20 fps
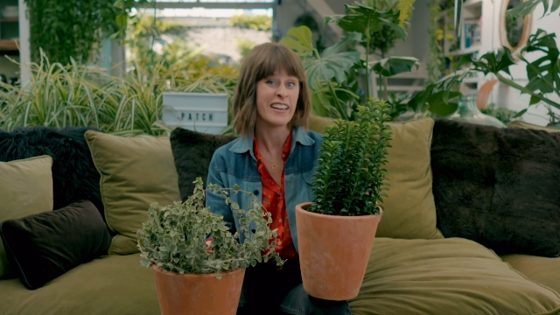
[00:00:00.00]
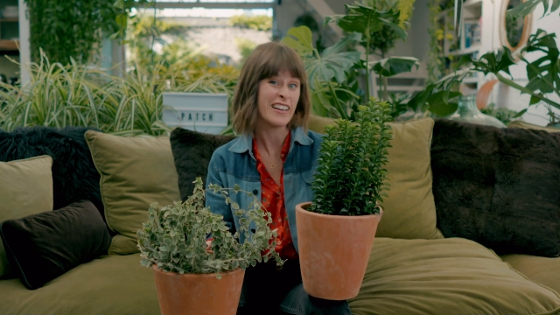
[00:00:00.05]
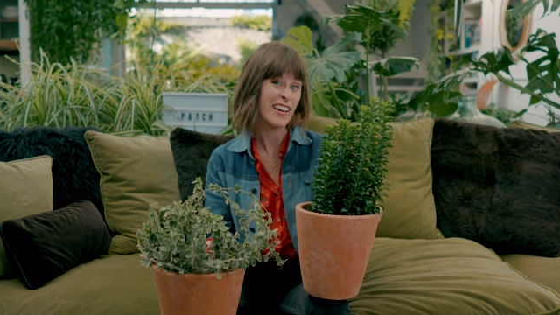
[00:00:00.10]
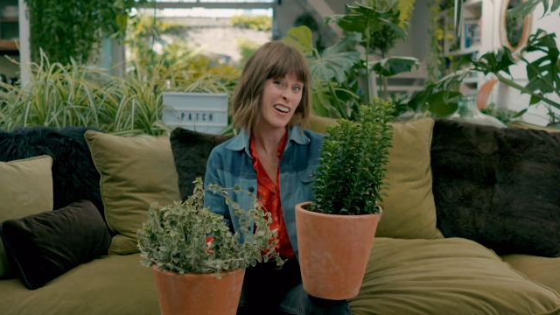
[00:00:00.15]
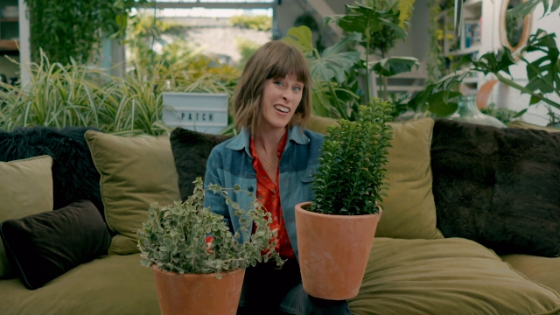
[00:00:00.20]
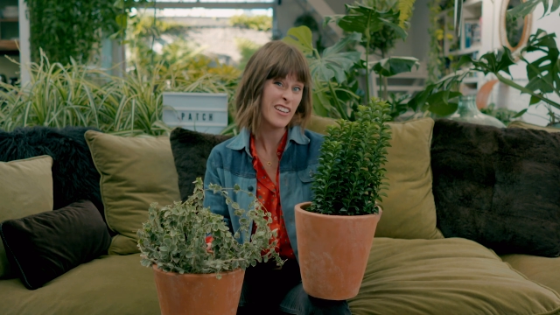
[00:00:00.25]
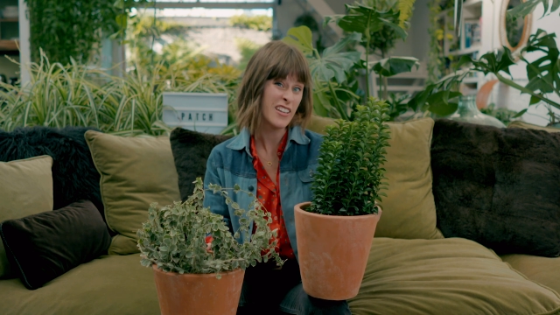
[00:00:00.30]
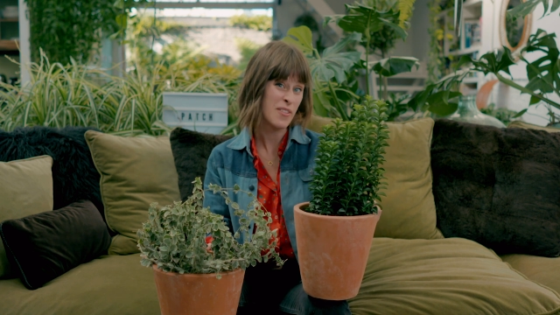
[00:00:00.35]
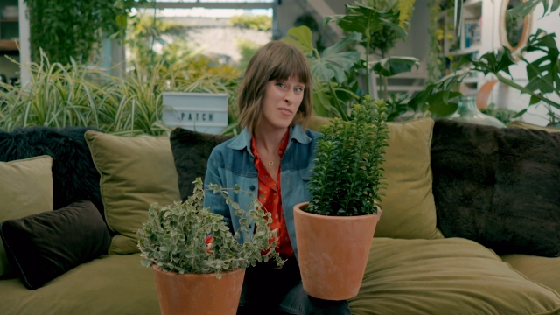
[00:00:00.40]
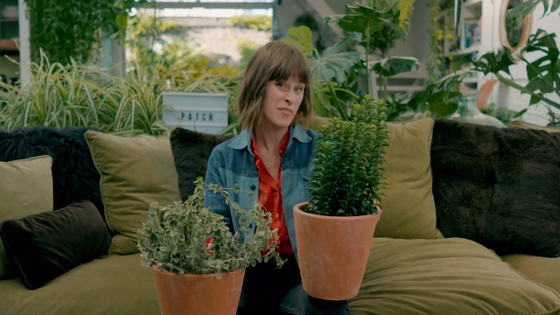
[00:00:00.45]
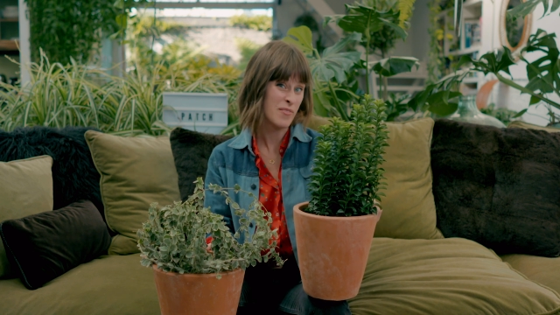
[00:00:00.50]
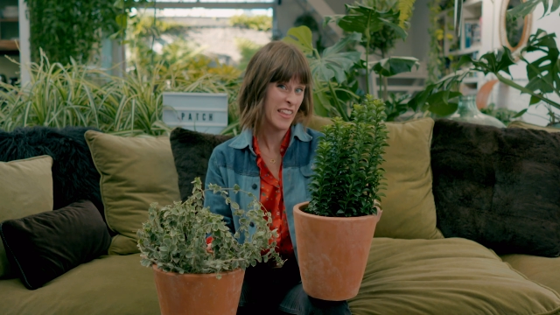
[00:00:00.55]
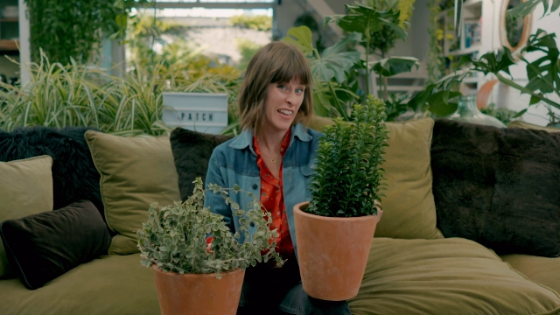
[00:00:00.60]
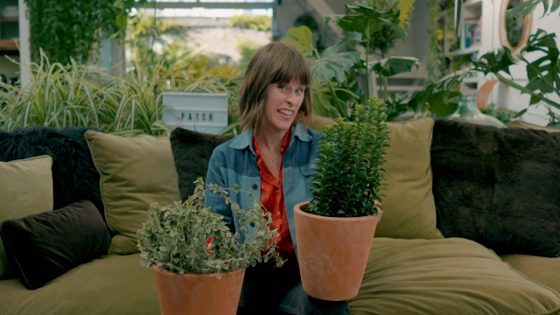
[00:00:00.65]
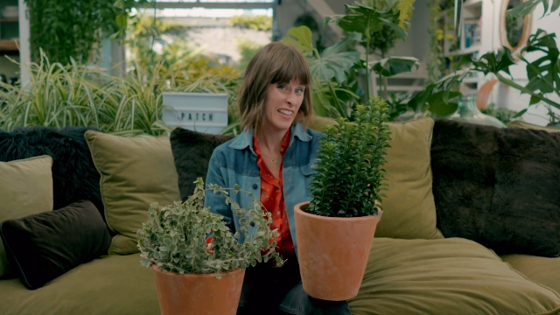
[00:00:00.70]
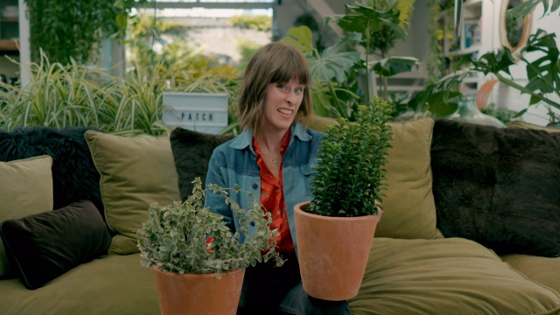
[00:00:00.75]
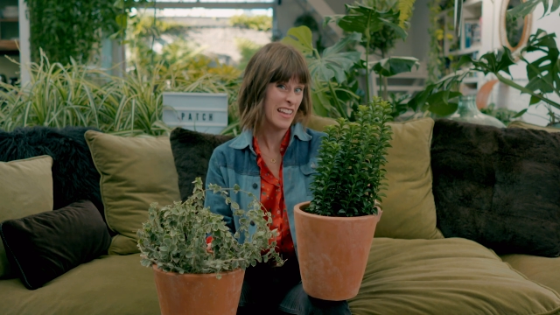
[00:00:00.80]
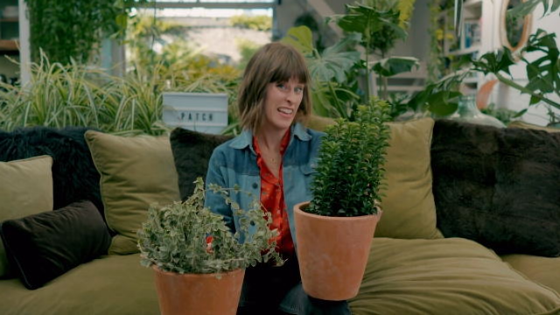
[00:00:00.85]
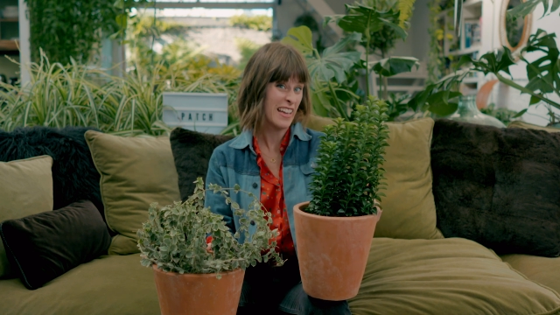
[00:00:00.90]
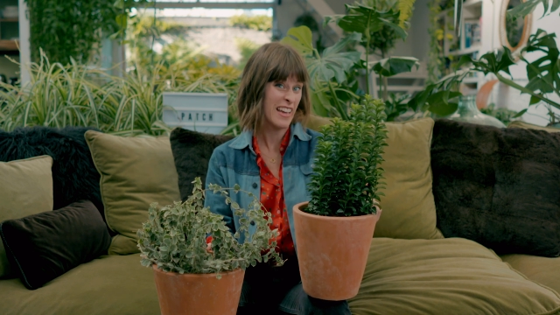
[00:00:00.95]
and I don't
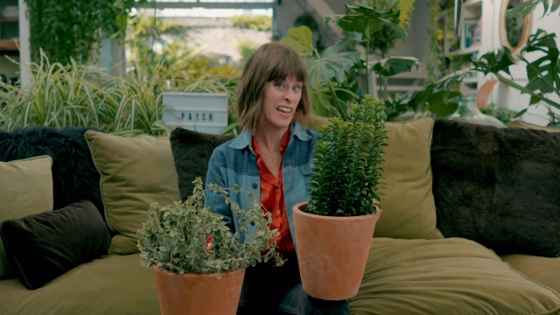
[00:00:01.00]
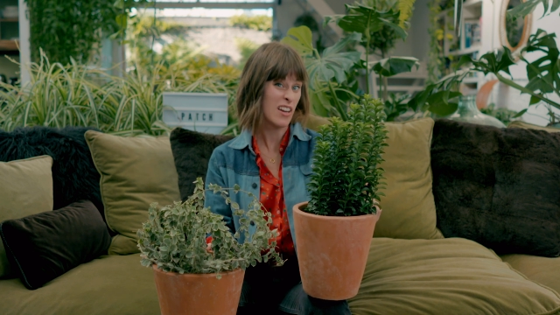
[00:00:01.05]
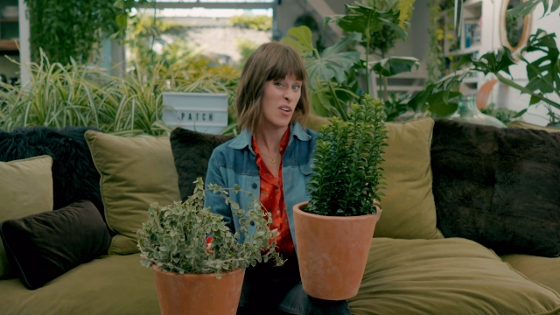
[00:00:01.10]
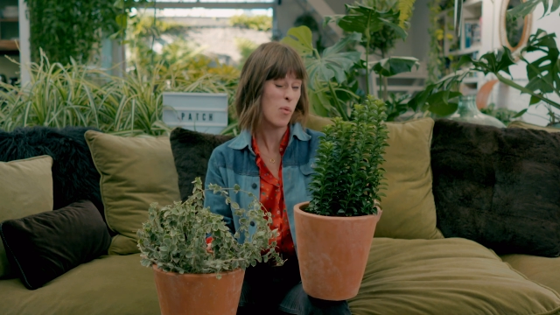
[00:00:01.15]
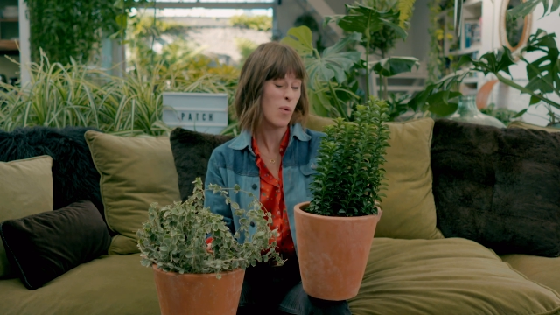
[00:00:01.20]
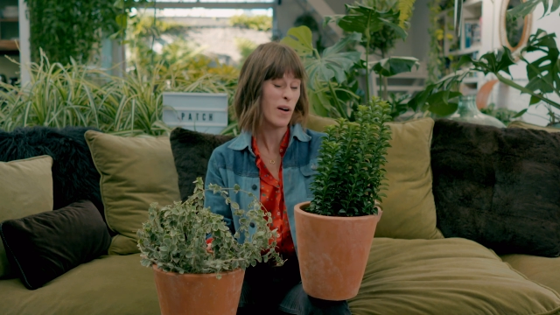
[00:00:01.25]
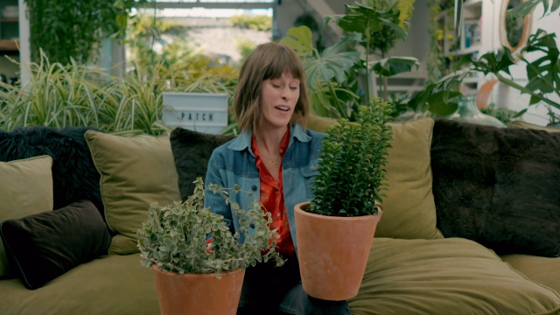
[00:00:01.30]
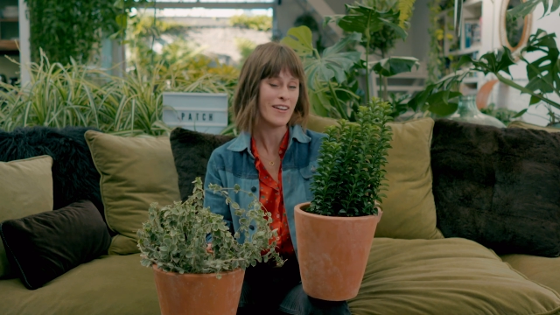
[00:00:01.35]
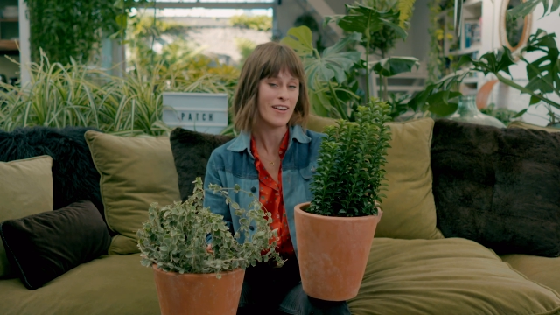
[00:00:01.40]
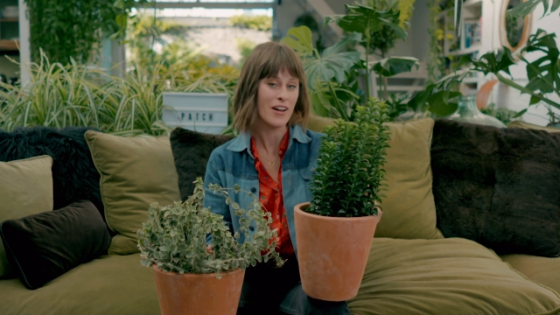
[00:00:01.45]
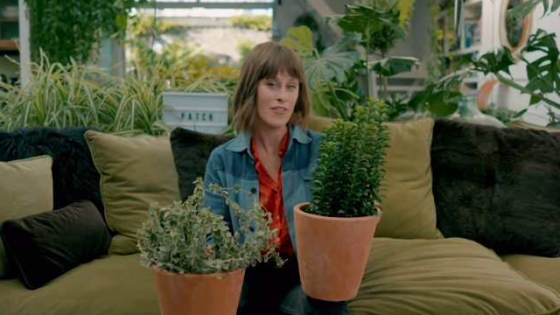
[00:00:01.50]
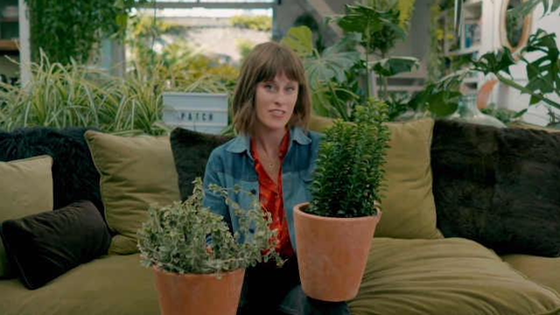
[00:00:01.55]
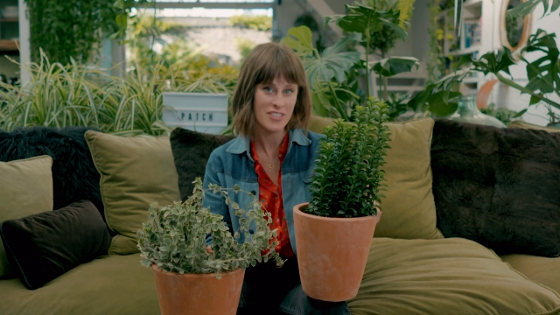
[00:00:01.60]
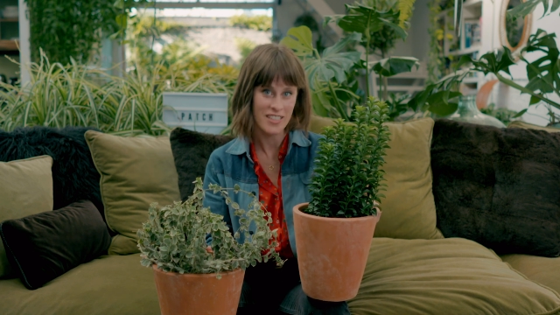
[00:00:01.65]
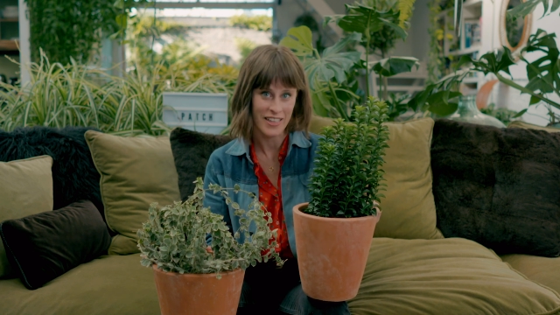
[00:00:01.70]
think they get quite enough